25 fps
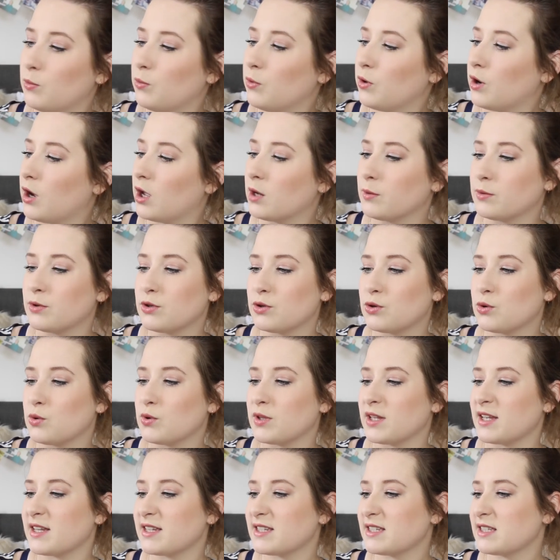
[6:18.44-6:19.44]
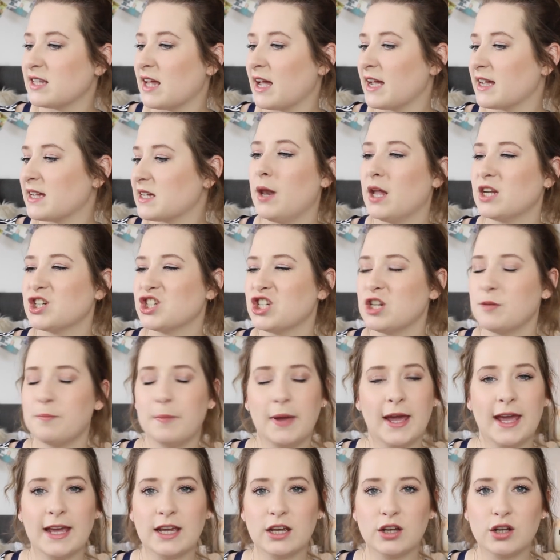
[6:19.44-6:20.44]
what colour would you call this? Like blushy
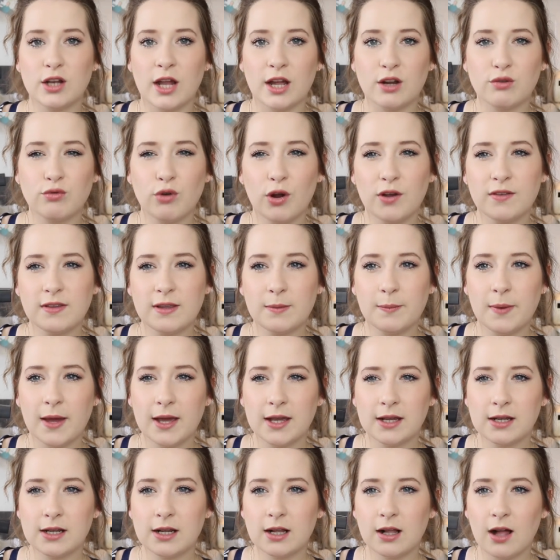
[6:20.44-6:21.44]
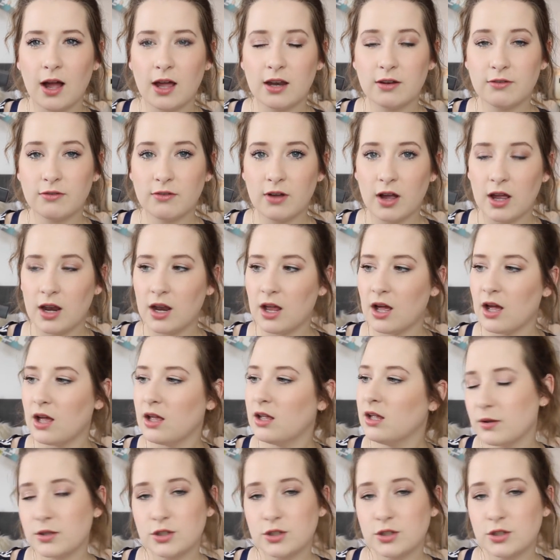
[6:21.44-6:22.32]
pink, like rosy pink kind of colour.